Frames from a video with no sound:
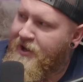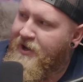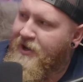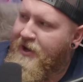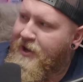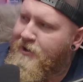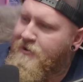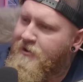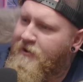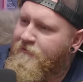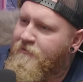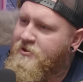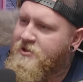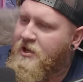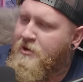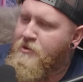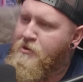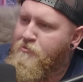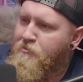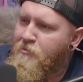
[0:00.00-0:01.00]
Yeah. I don't know
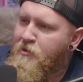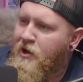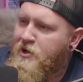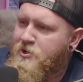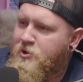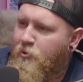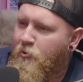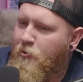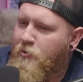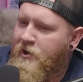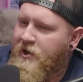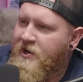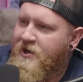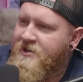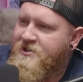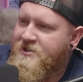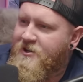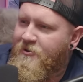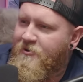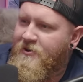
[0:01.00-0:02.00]
diarrhea. If there's really much
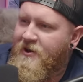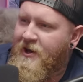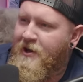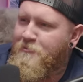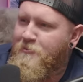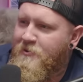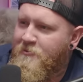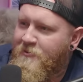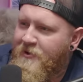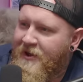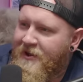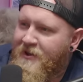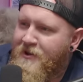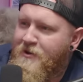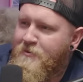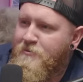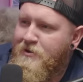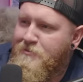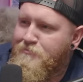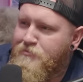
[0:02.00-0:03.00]
horniness going on when
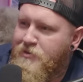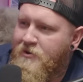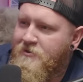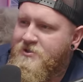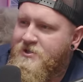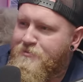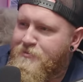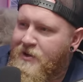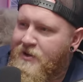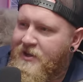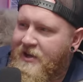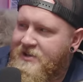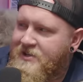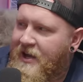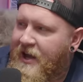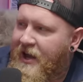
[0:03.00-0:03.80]
we both smell like